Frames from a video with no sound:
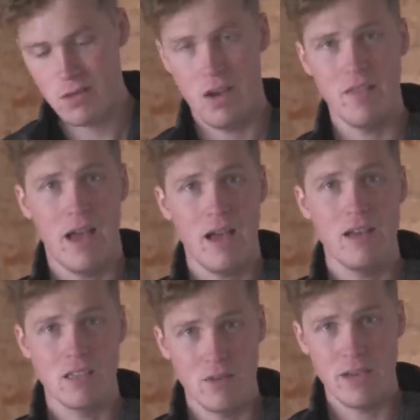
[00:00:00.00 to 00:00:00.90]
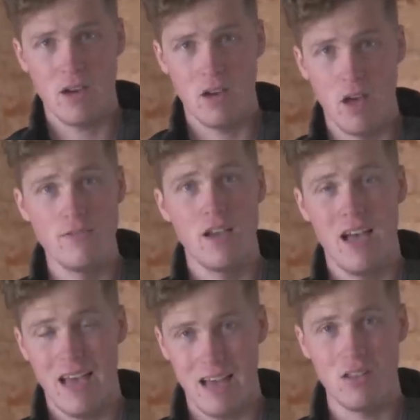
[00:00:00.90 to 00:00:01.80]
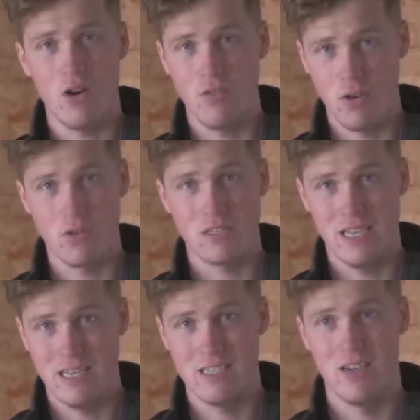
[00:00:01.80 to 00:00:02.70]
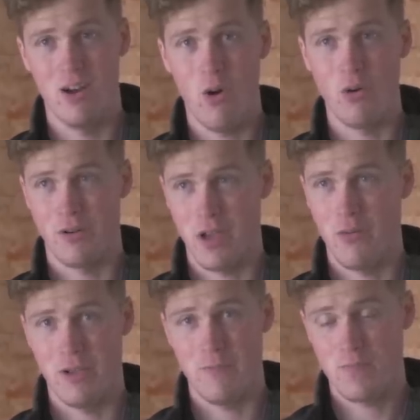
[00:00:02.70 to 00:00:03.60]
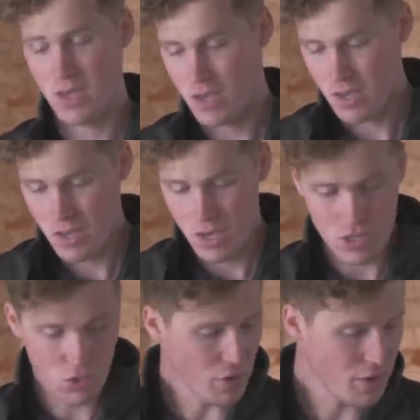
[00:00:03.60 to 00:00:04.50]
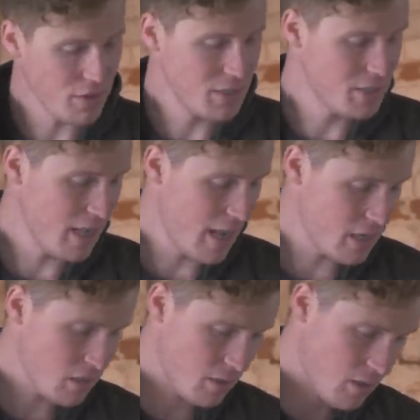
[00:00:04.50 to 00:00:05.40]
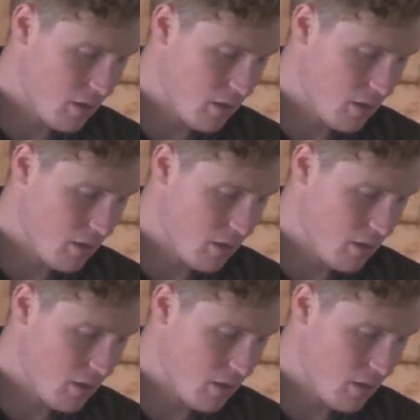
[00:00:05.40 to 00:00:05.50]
and that is going to make our lives a hell of a lot easier ongoing. Do I think this is the end?